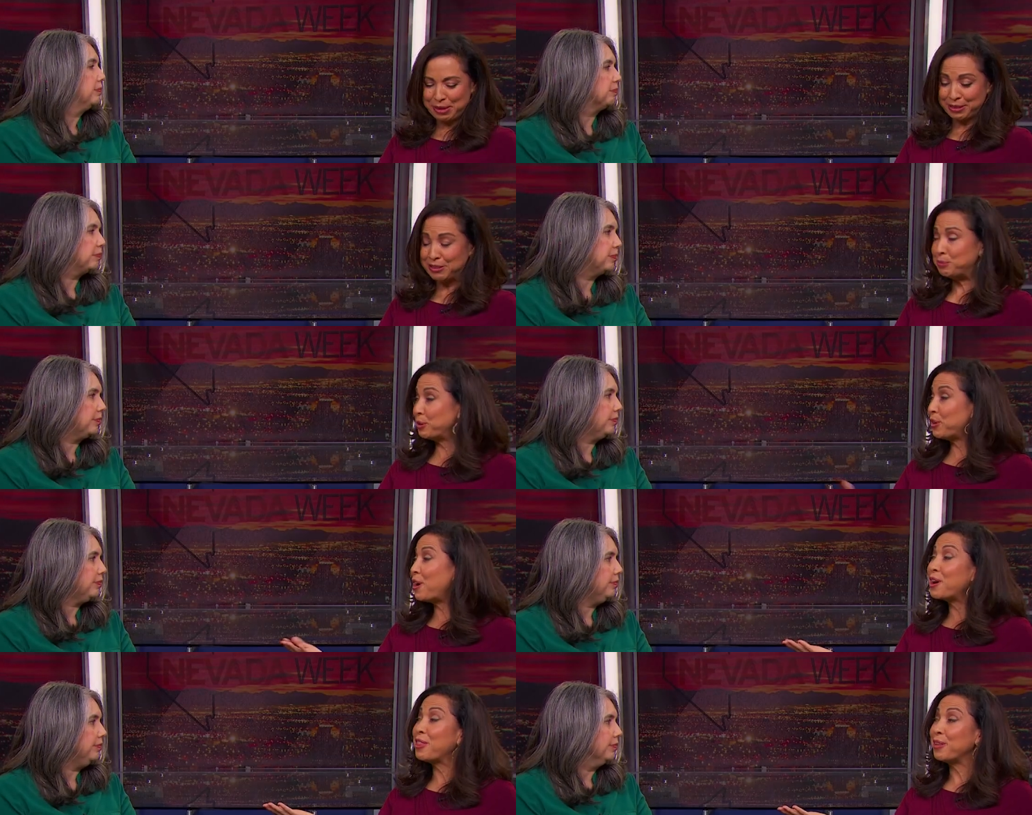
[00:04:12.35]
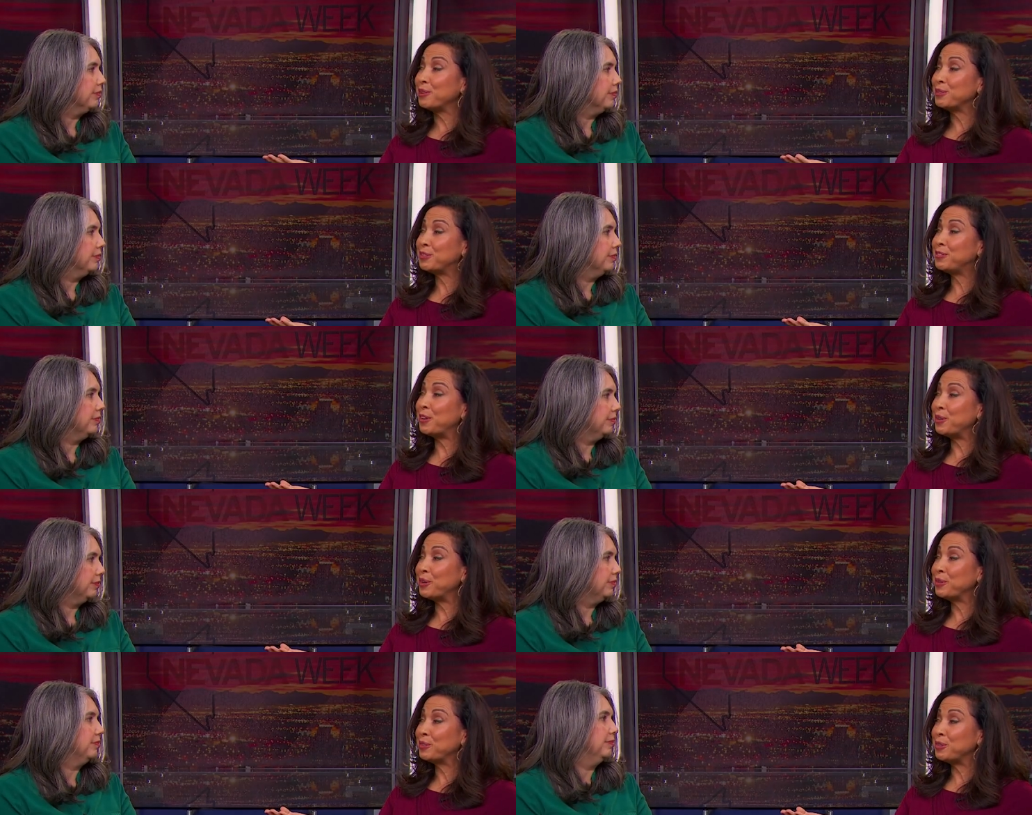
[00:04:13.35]
Speaker 1: about this book are those
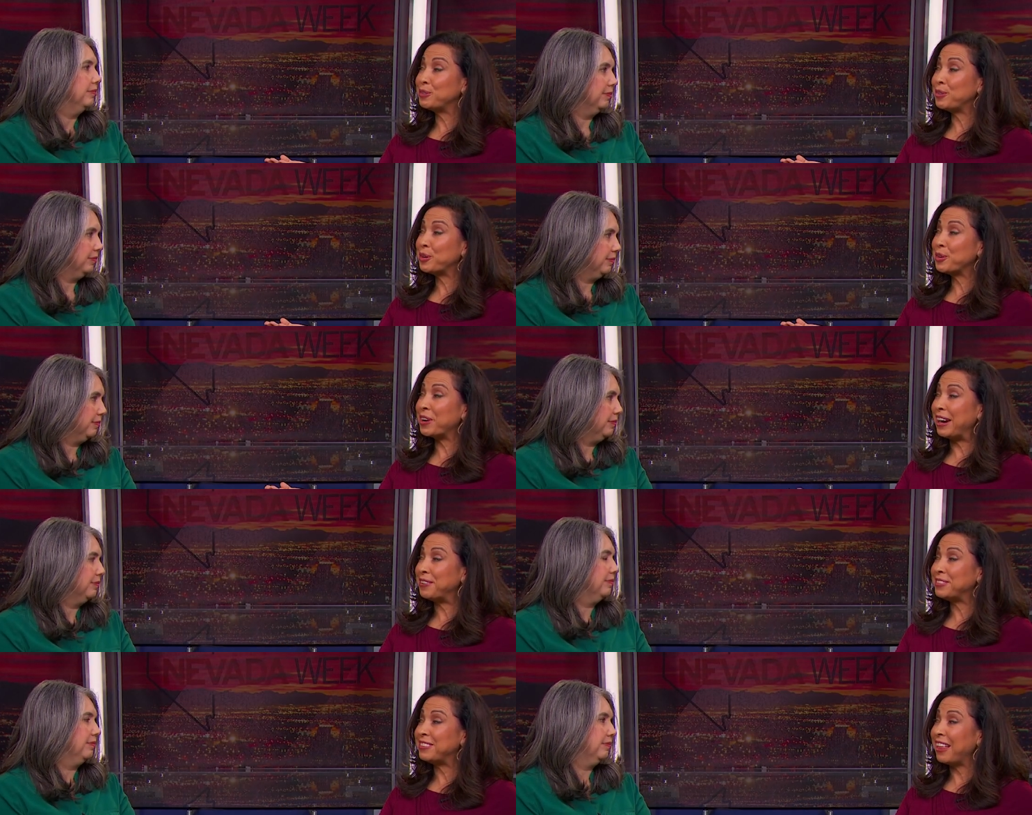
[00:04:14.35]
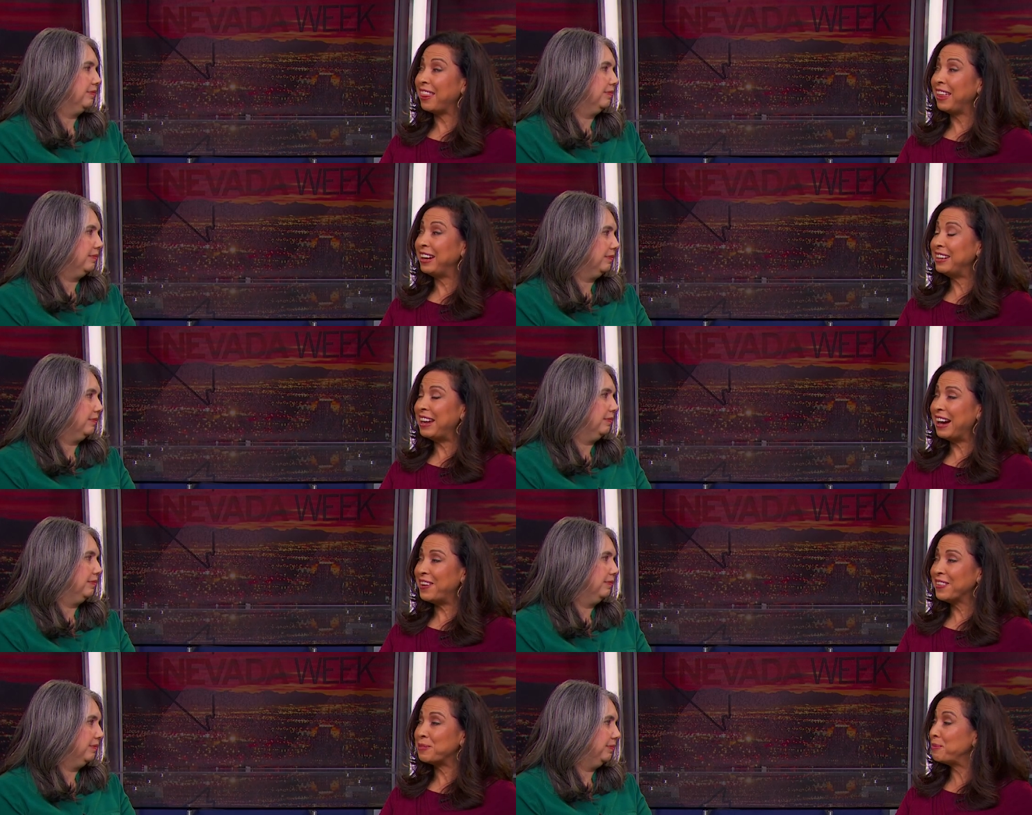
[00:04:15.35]
photos, those photographs then and
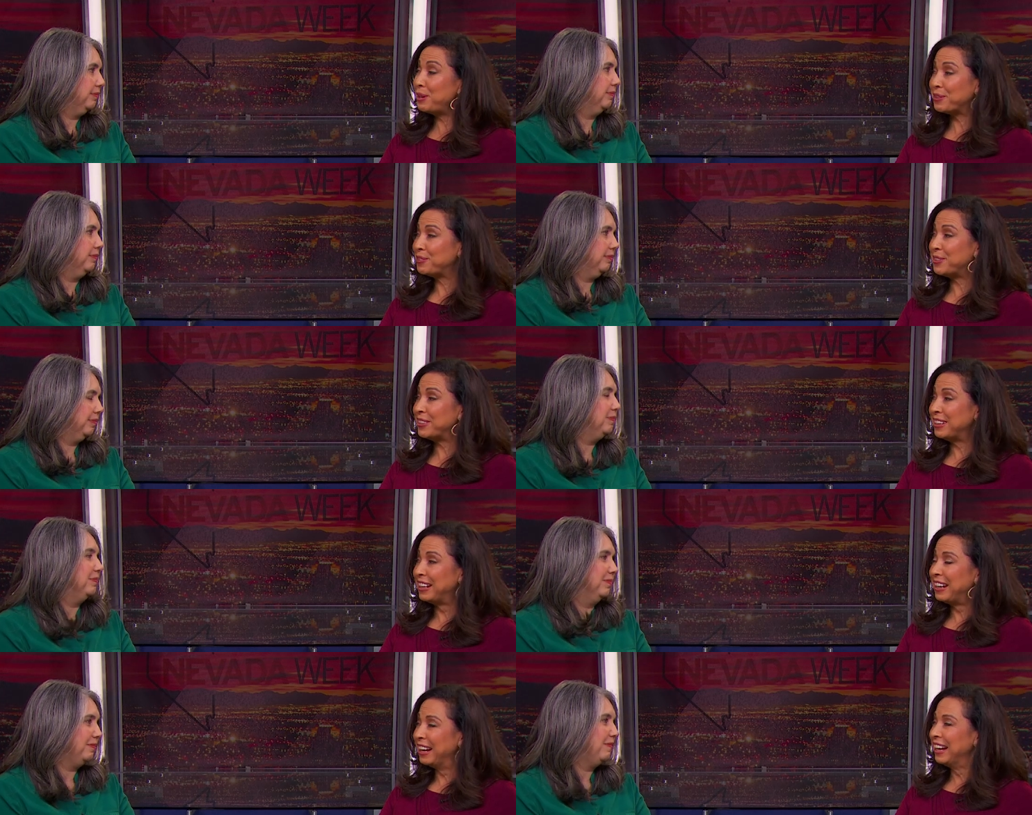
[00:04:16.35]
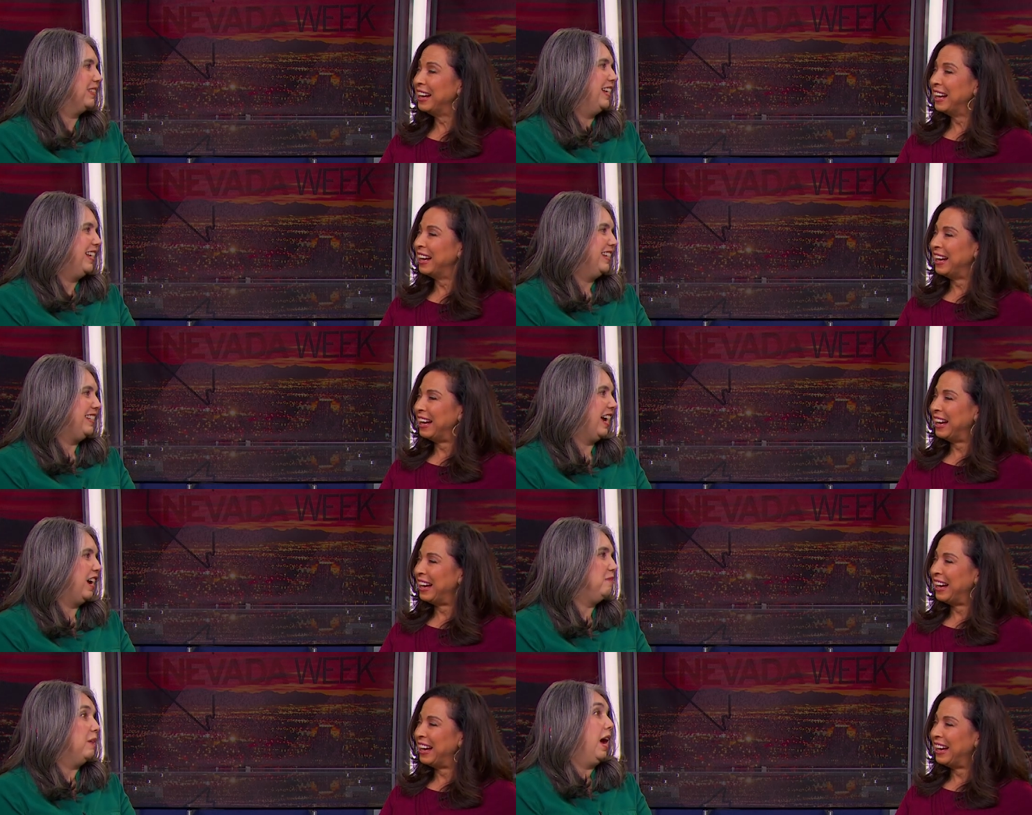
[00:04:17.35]
now. They're beautiful. Mm
Speaker 2: -hmm.
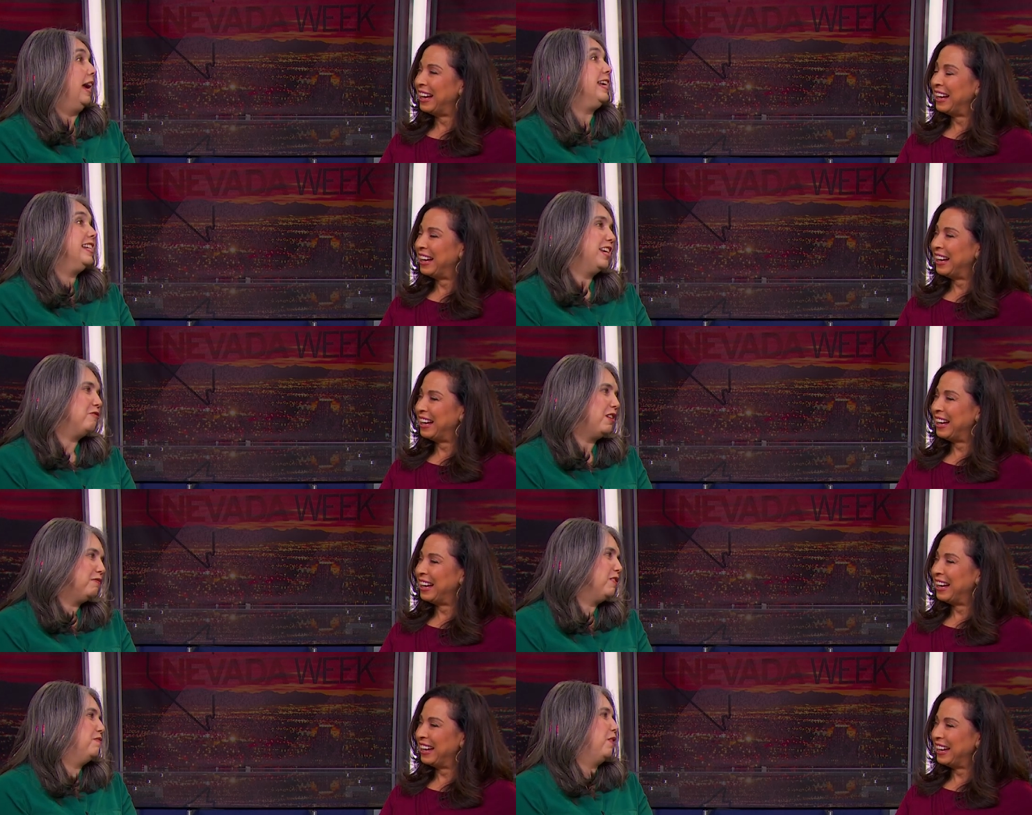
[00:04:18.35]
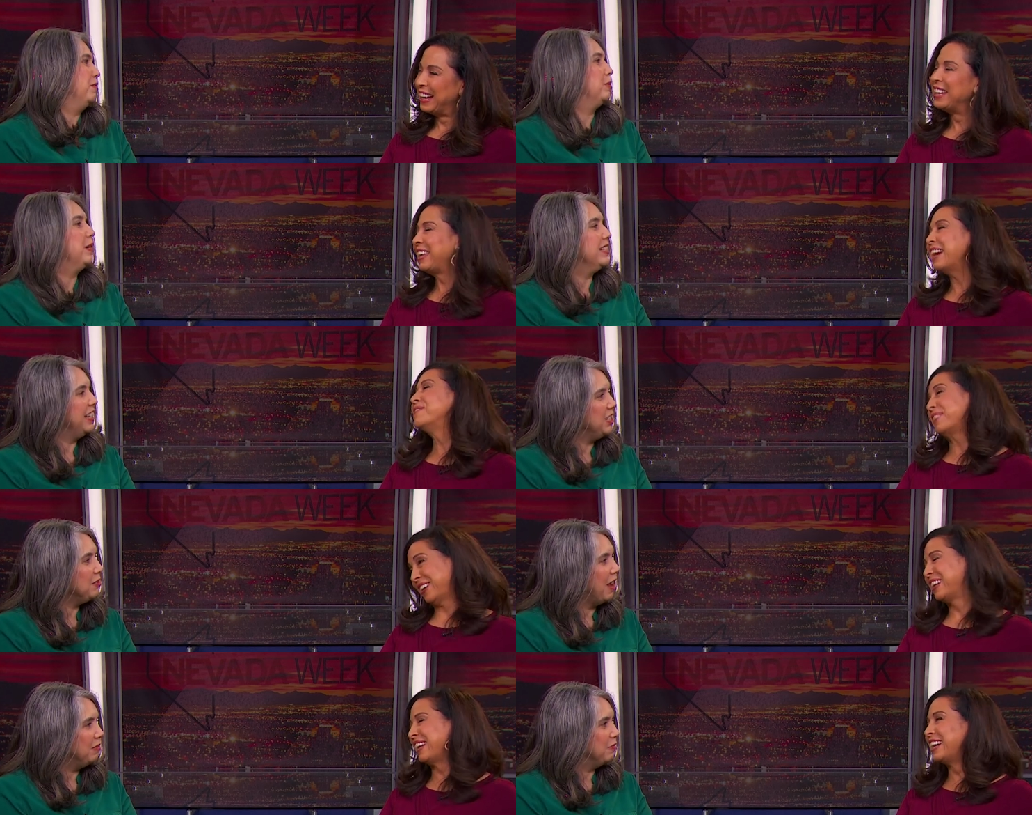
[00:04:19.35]
Yeah, I, I, can't take credit for the photos because
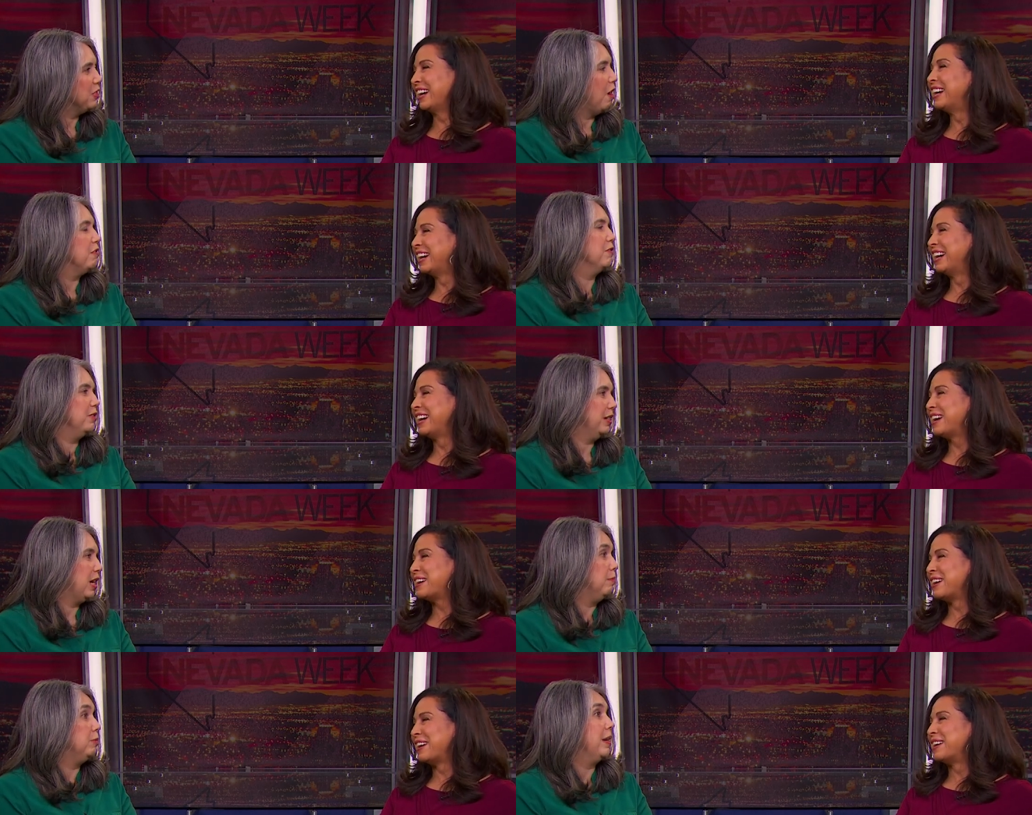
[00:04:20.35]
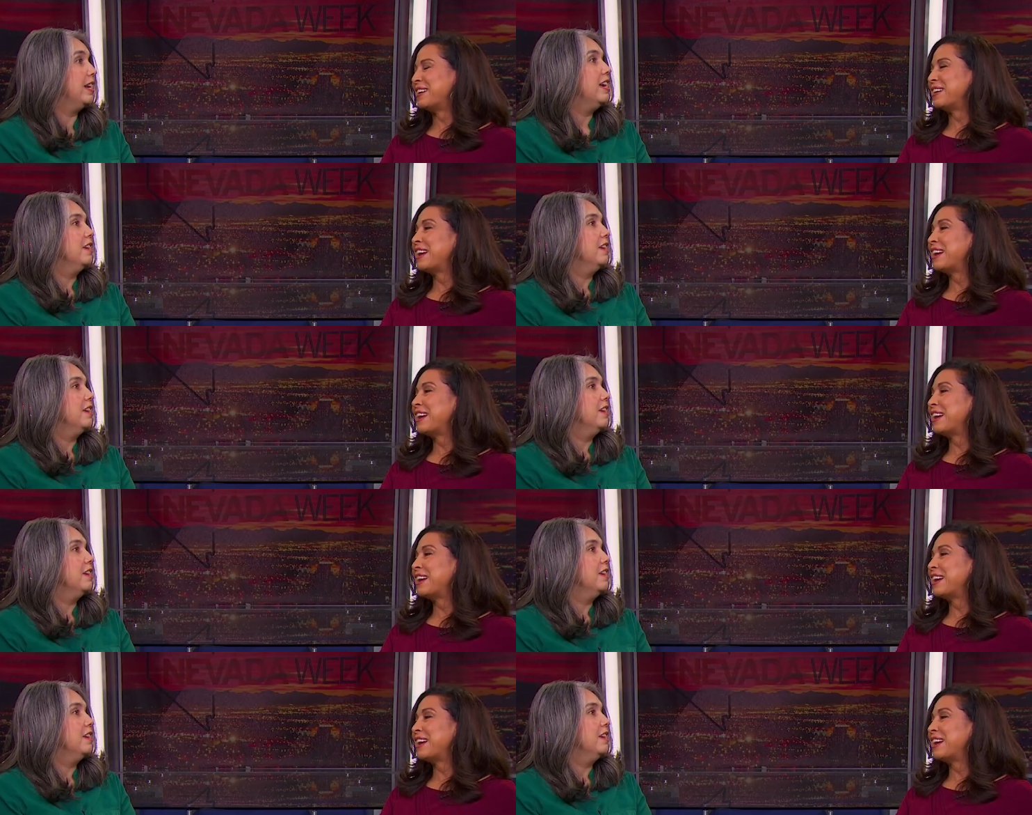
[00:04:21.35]
they do have a photographer that comes, but